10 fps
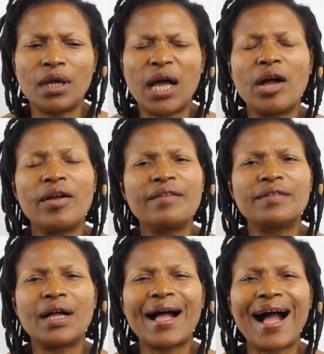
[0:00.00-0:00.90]

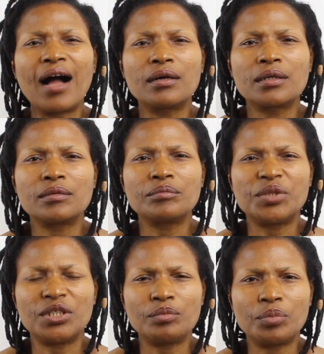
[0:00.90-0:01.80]
However, how come
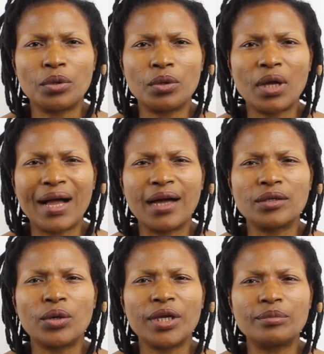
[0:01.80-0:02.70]
people are
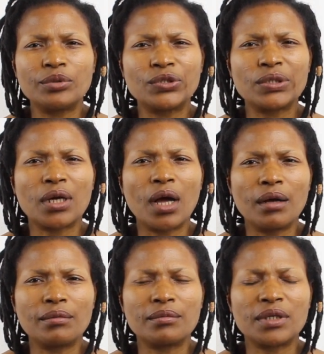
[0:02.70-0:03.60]
not able to
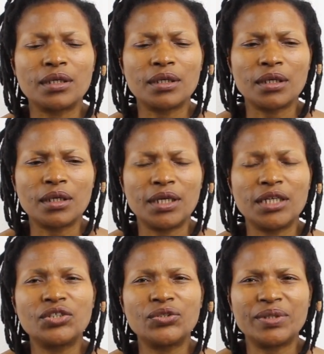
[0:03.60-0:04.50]
come
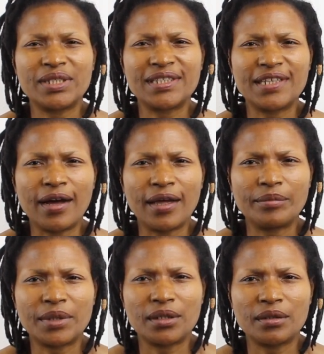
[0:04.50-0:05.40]
into their
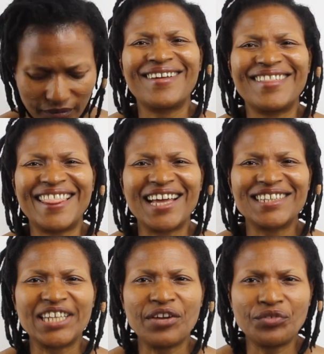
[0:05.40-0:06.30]
time? There are
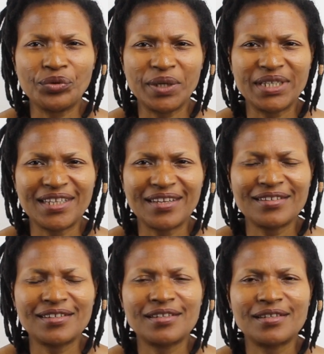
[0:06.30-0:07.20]
several
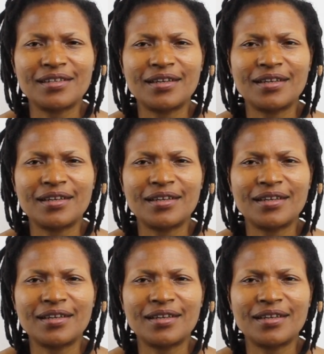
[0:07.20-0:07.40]
reasons.